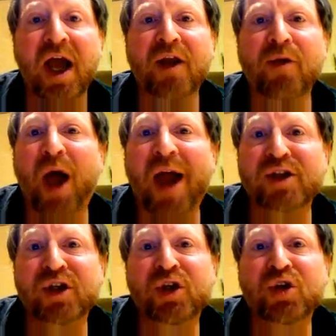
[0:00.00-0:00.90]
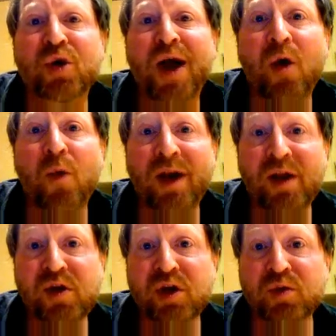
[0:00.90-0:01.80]
and I'm not actually sure how well
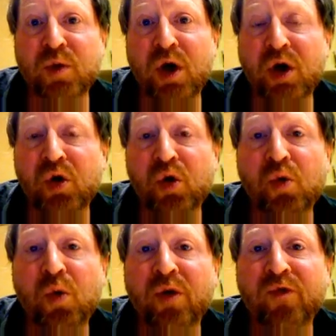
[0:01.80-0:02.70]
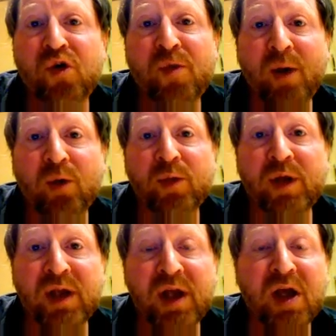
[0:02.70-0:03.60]
it's going to work or what the format will
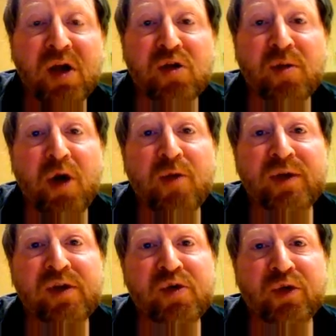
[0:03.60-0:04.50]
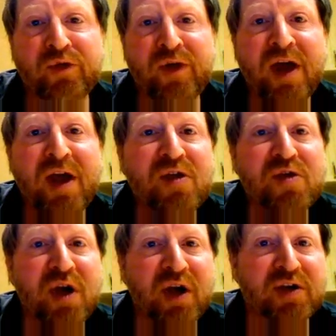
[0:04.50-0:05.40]
be, so I'm hoping to sort of
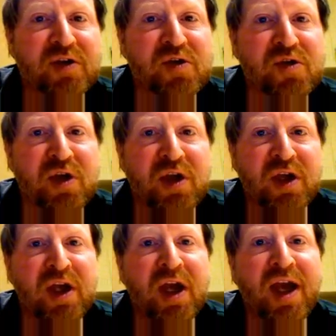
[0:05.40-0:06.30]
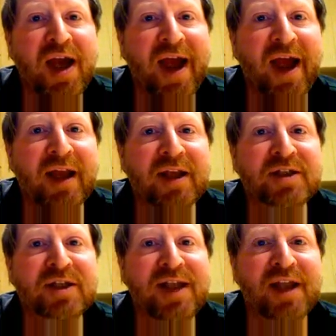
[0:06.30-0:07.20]
suck it and see
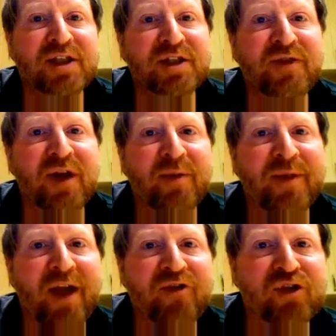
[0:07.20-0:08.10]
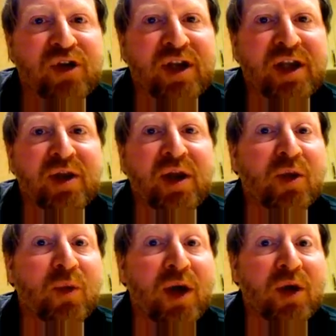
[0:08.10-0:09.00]
and let it develop naturally in
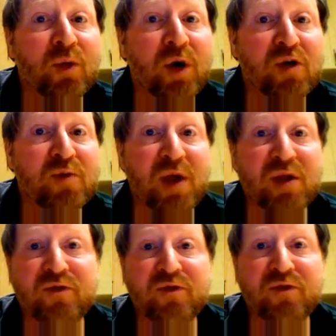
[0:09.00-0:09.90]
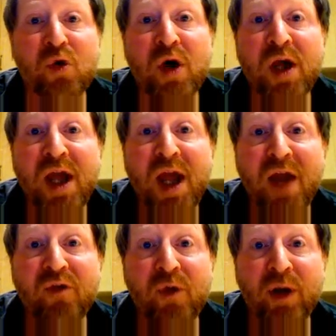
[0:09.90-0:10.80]
the way that works best for
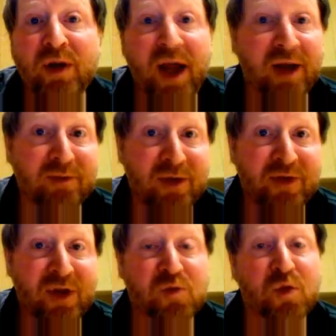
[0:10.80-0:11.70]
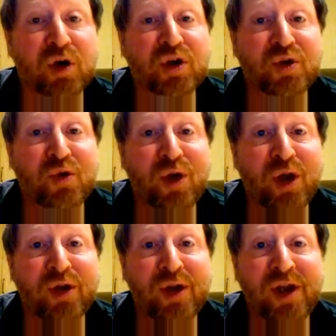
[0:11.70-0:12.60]
everyone, and if it doesn't work at
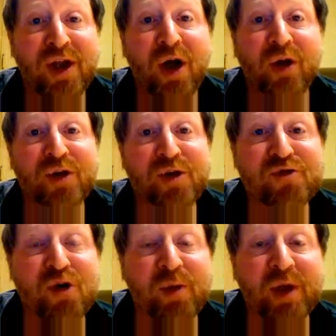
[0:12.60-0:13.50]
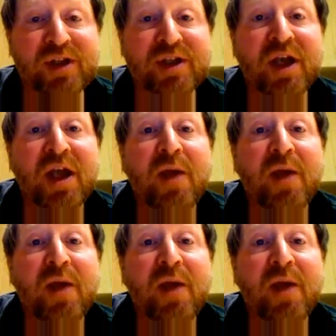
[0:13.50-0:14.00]
all I'll just drop it.